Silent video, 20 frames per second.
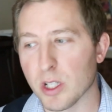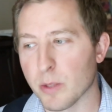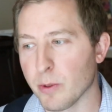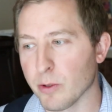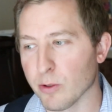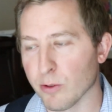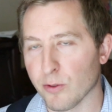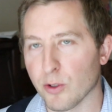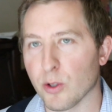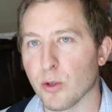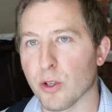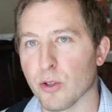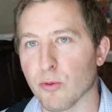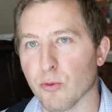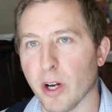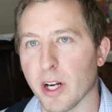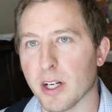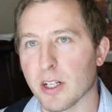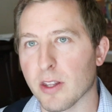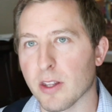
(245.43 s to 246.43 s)
to be reviewed and
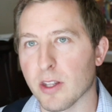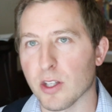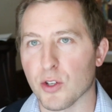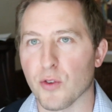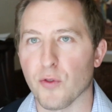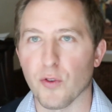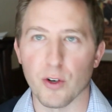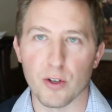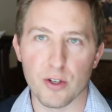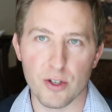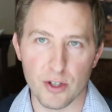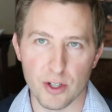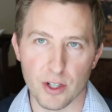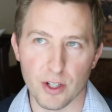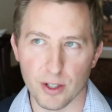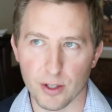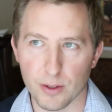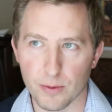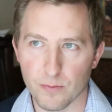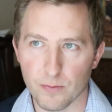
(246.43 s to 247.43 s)
ranked this first
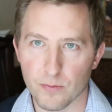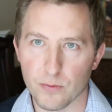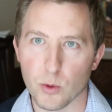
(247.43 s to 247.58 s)
year,